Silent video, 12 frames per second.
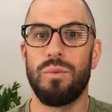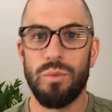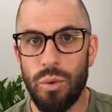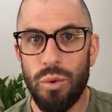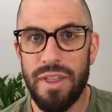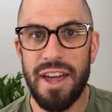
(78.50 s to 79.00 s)

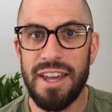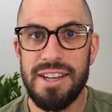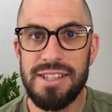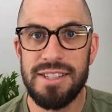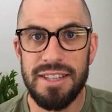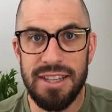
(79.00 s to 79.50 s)
all that
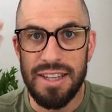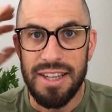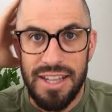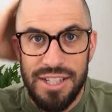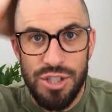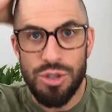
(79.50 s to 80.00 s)
is
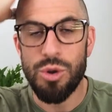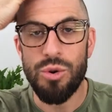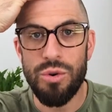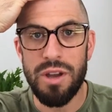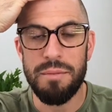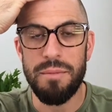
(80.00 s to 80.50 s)

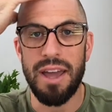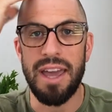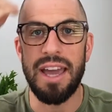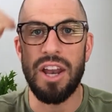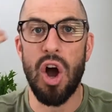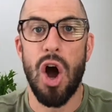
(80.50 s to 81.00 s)
story in my
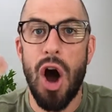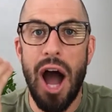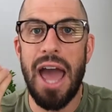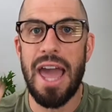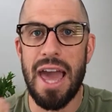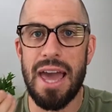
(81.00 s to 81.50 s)
head.
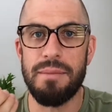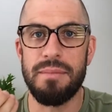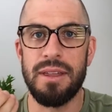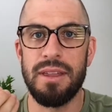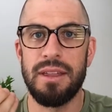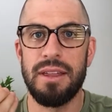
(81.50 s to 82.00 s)
I
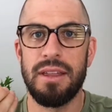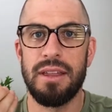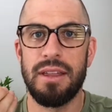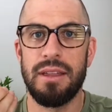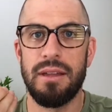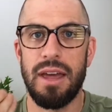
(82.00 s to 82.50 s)
am
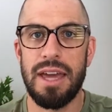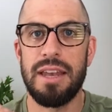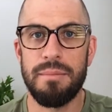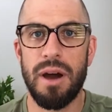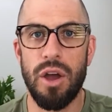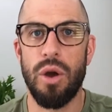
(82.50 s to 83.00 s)

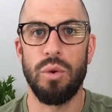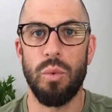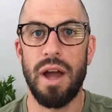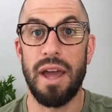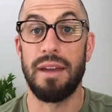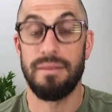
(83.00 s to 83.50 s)
in my own
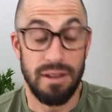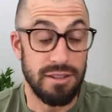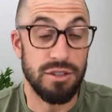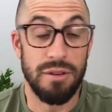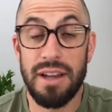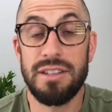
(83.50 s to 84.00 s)
way. And
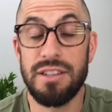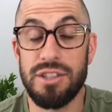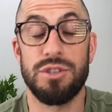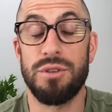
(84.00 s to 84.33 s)
so actually the